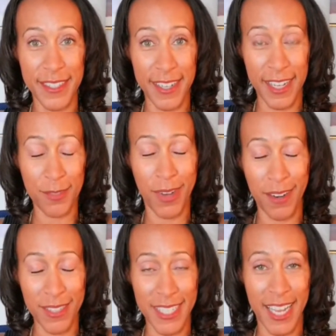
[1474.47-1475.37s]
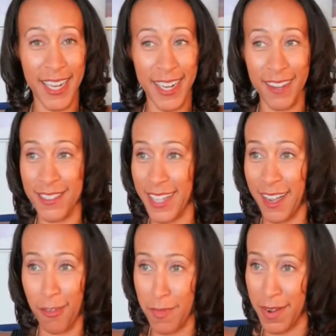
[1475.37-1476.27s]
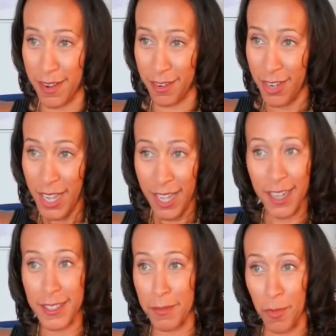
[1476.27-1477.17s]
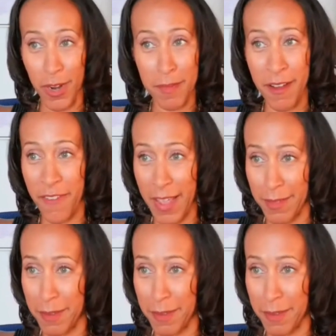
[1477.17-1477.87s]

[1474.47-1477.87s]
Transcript: That's why I resigned. I was like, I don't want uncle, because I'm the one in my family.